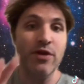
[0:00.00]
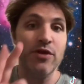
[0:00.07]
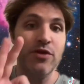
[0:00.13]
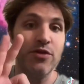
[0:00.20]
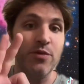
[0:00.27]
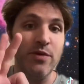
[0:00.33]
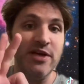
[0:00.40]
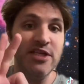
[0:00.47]

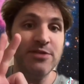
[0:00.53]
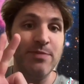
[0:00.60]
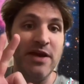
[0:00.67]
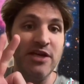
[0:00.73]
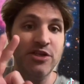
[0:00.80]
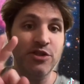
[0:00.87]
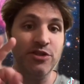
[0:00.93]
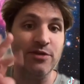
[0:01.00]
3
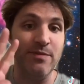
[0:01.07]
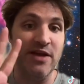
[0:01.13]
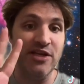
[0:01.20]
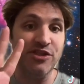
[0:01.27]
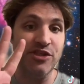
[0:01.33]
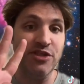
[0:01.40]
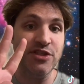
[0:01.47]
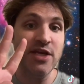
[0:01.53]
spatial
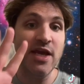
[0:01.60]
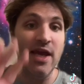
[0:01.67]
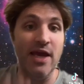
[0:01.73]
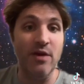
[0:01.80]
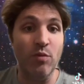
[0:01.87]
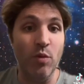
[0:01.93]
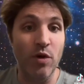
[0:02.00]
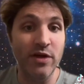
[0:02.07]
dimensions
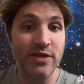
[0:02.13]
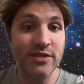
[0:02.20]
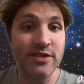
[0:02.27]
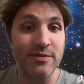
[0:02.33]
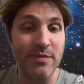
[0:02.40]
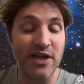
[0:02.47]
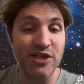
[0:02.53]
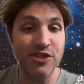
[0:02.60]
and 1
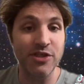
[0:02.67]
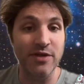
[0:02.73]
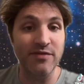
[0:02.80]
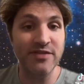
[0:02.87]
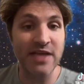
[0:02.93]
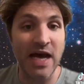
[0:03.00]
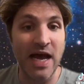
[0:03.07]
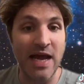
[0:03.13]
dimension of
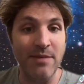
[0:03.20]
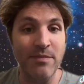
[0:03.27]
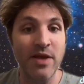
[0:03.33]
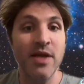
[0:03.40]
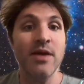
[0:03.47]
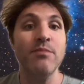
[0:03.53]
time.